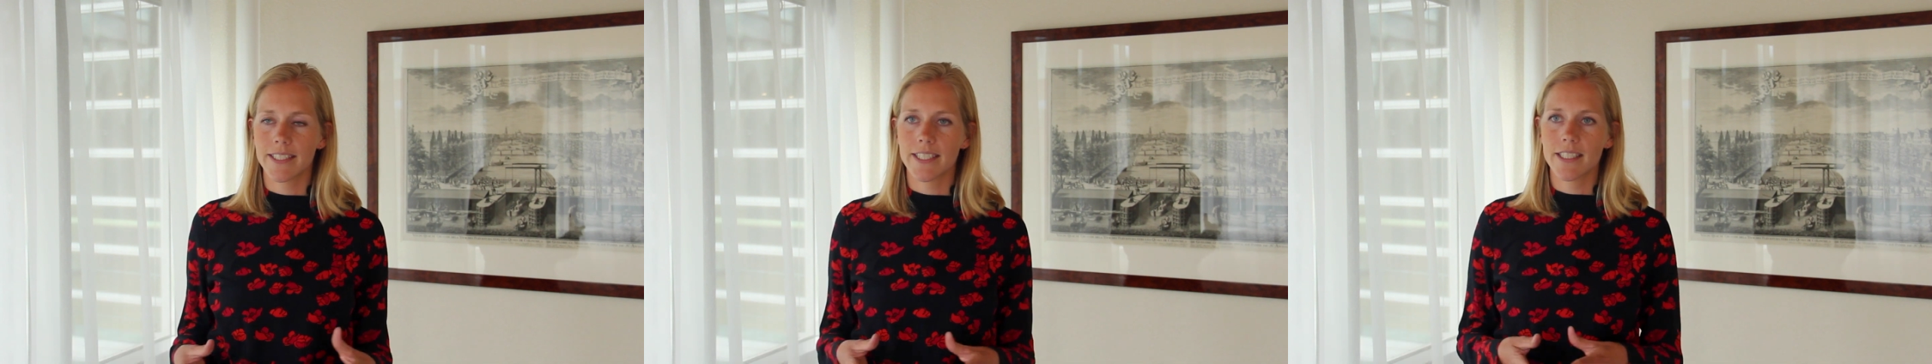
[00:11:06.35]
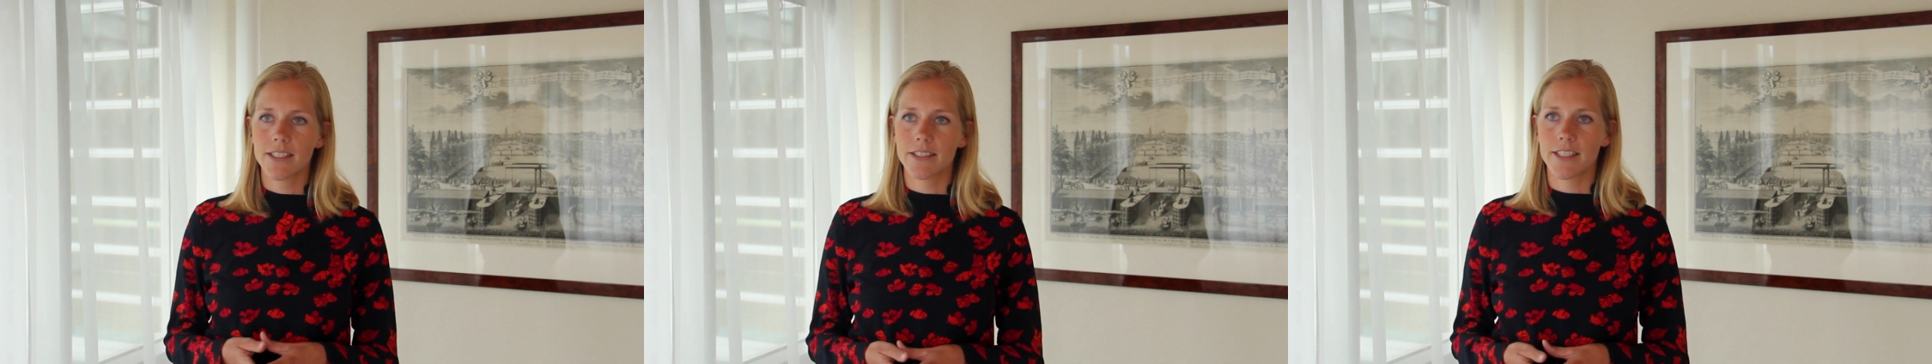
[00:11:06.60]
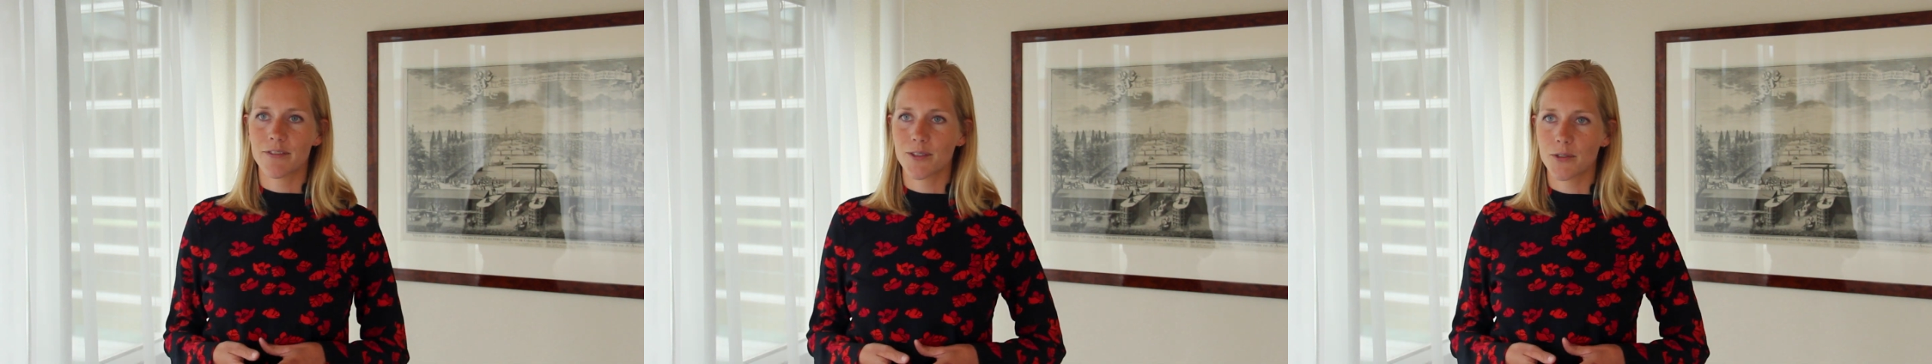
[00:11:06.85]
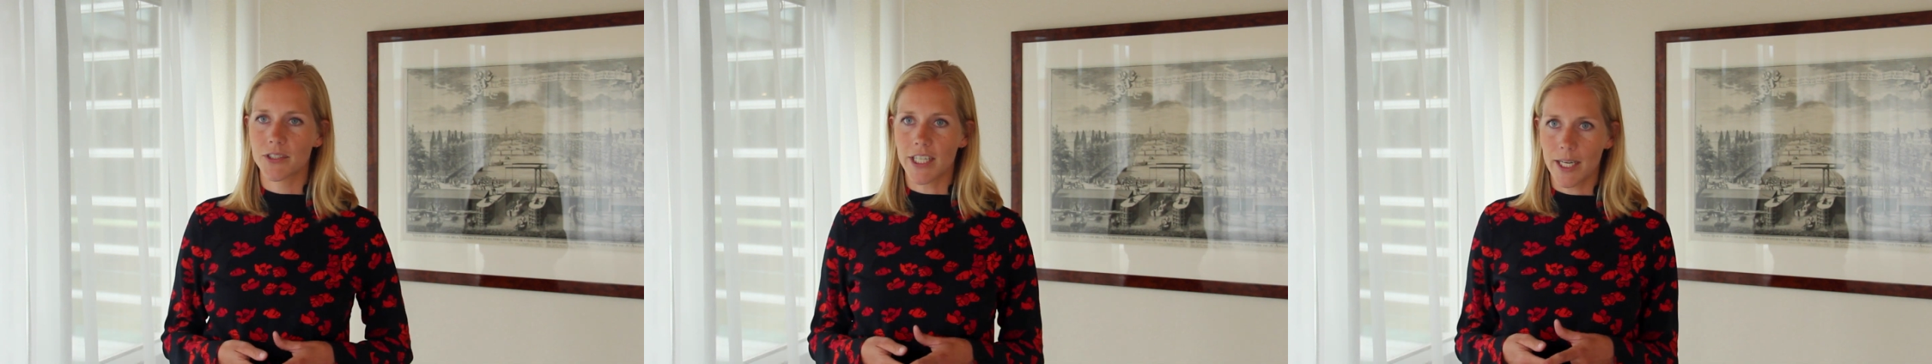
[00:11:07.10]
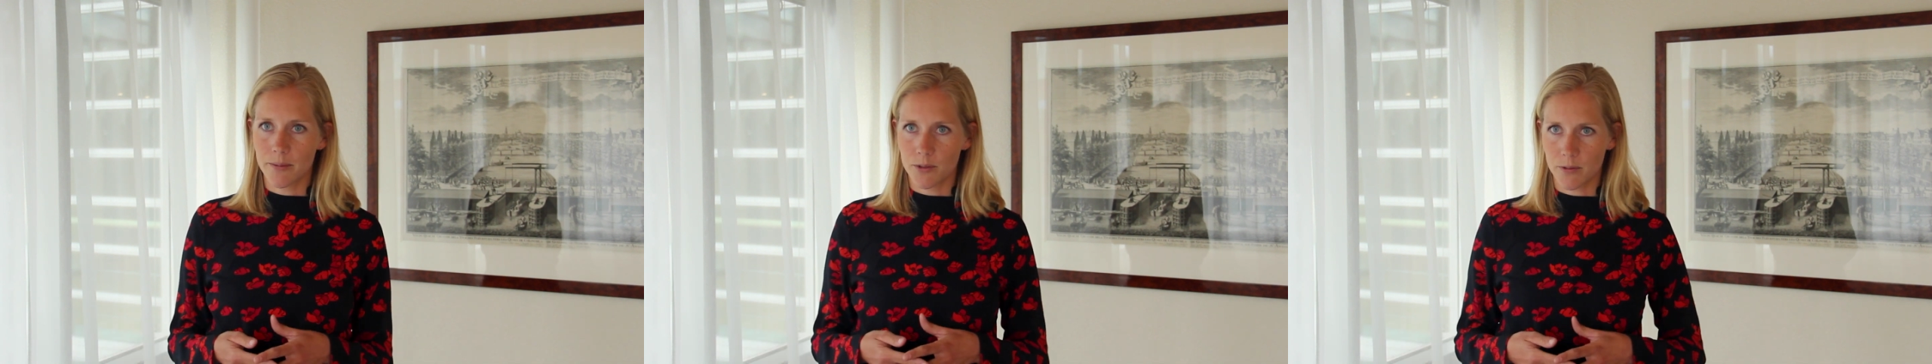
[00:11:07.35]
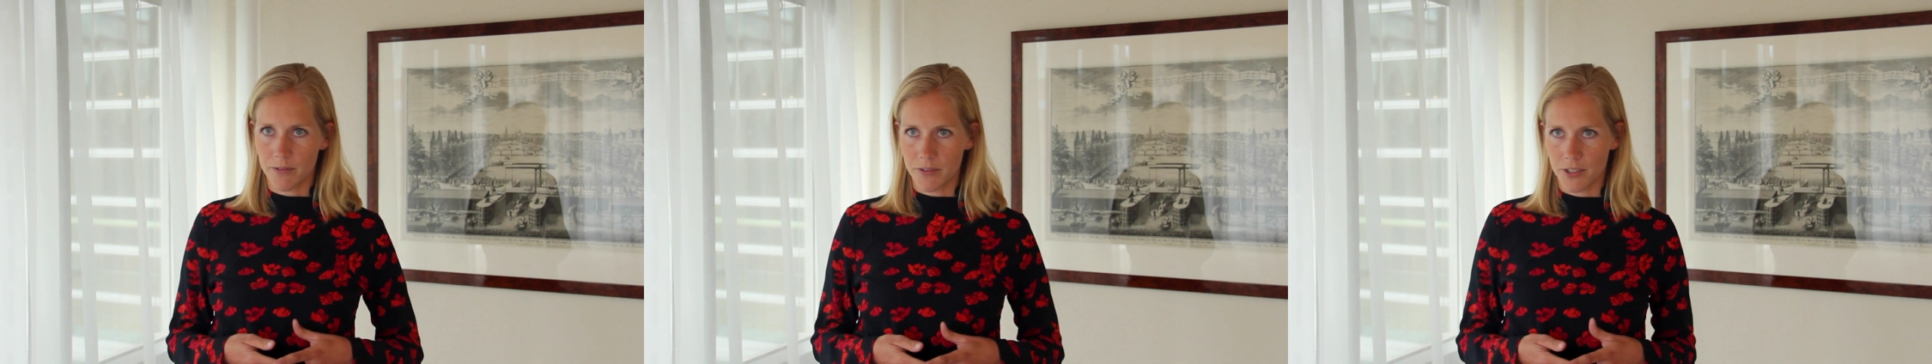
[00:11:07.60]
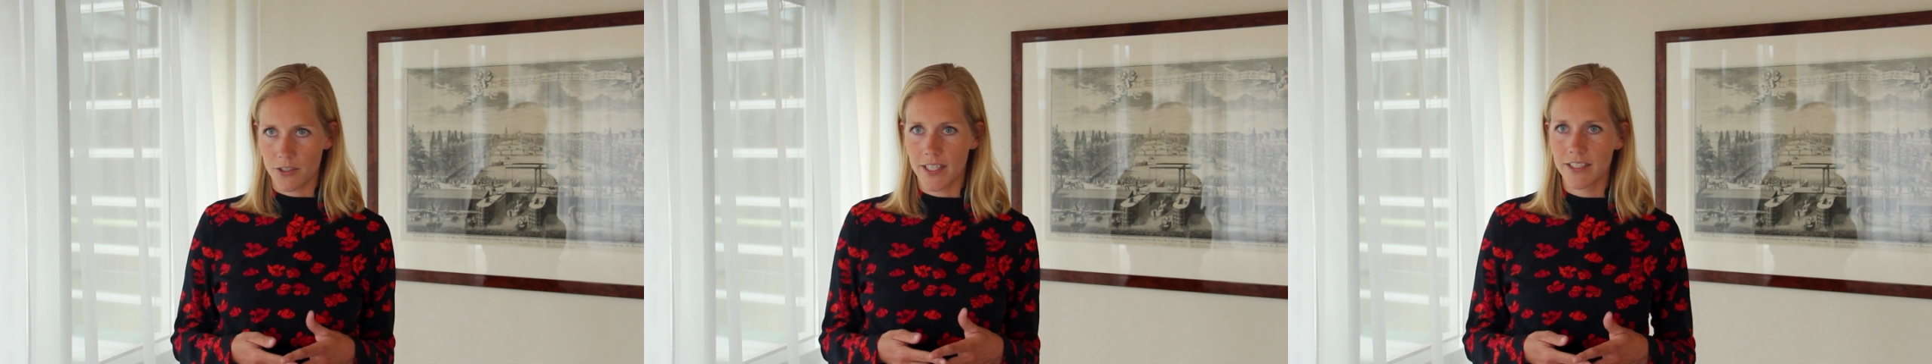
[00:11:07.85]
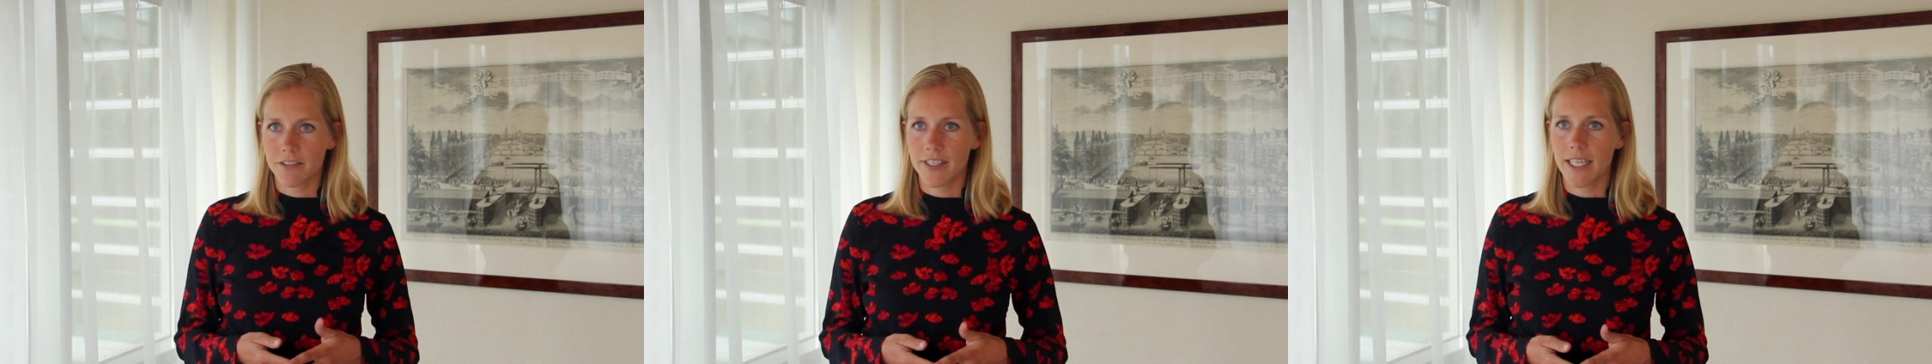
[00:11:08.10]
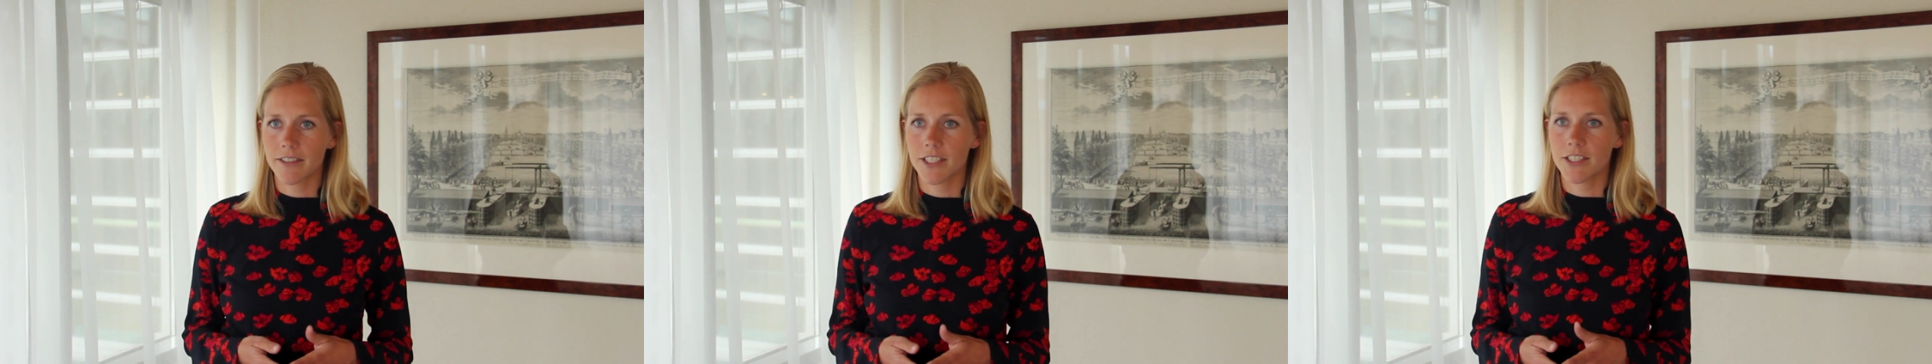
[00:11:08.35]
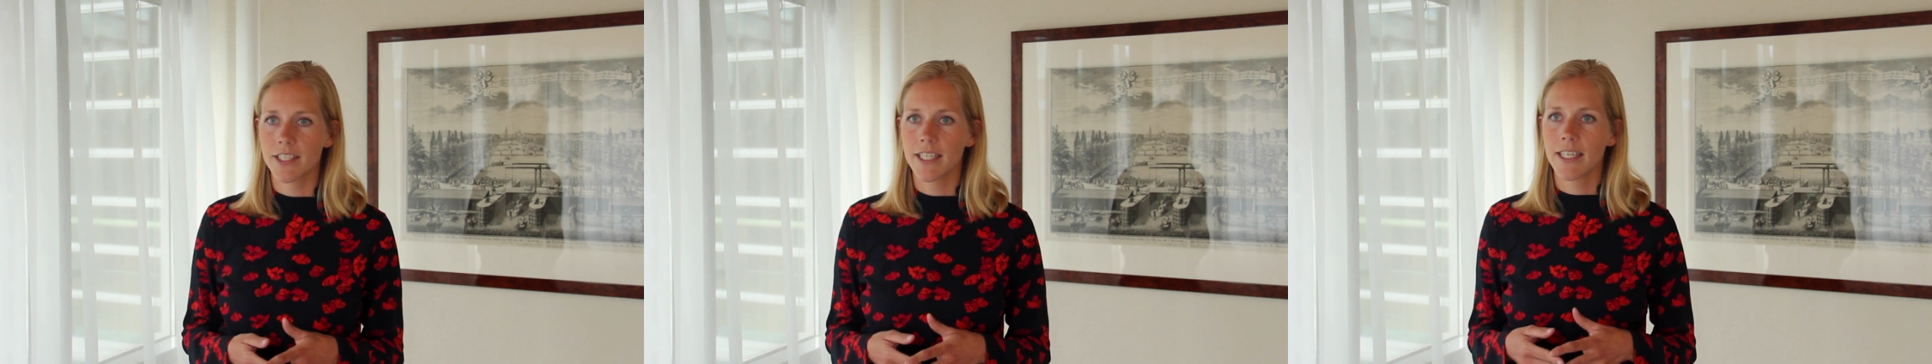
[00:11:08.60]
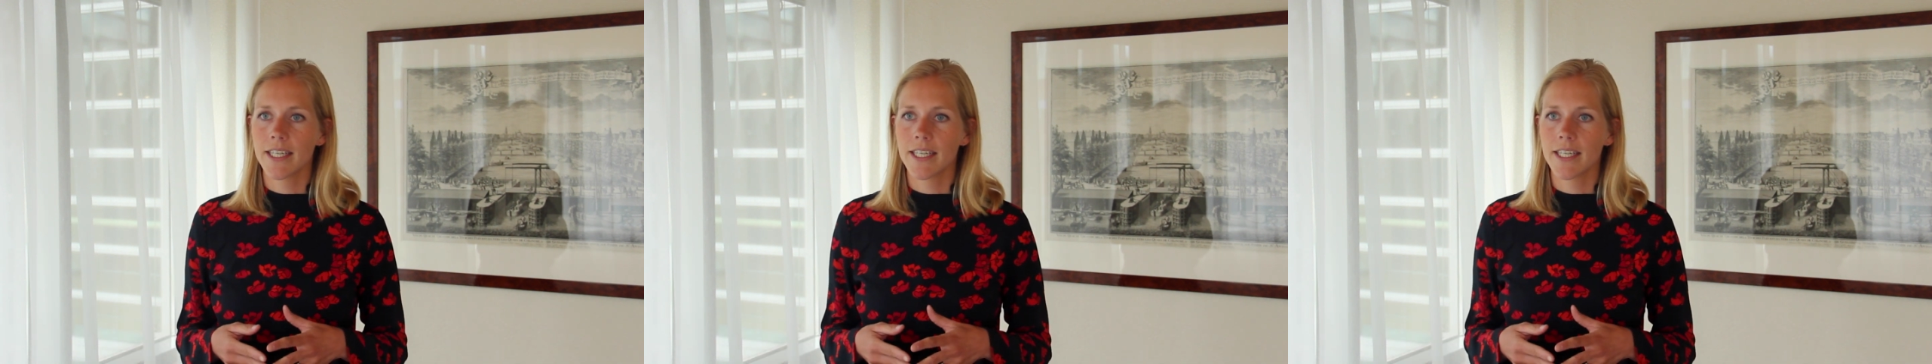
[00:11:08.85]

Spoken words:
these difficult times with the coronavirus,